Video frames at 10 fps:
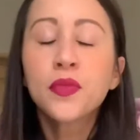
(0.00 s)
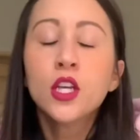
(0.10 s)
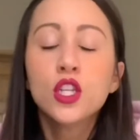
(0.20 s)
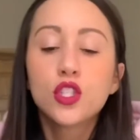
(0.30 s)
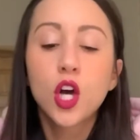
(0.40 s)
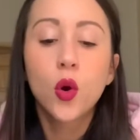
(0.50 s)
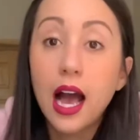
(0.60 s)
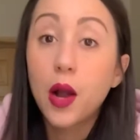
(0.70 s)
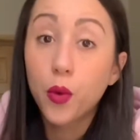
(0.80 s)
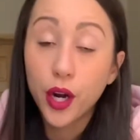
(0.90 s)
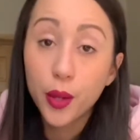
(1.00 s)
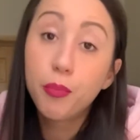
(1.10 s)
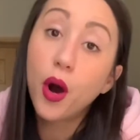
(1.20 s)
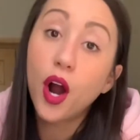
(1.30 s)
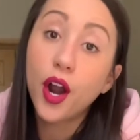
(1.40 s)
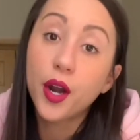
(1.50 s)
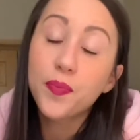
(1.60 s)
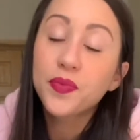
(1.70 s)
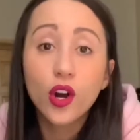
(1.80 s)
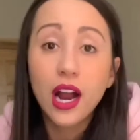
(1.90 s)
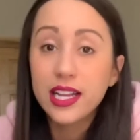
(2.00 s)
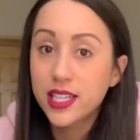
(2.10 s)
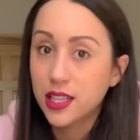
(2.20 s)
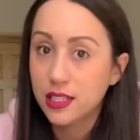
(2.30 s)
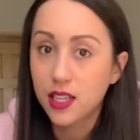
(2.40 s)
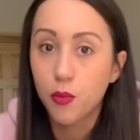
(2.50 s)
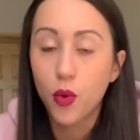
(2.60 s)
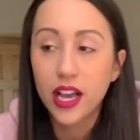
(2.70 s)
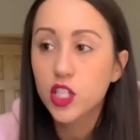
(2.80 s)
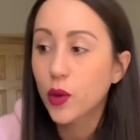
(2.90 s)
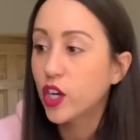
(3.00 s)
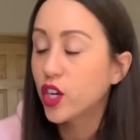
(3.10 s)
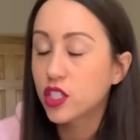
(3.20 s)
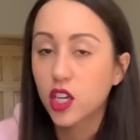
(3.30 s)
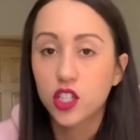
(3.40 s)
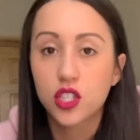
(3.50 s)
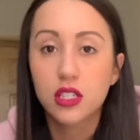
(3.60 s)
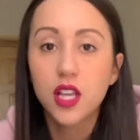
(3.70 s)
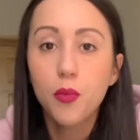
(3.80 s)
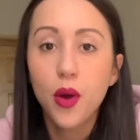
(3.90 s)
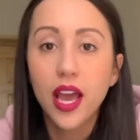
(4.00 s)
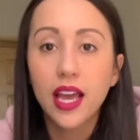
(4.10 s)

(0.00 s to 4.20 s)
So I work at a bar. I take the subway, so I couldn't touch the subway.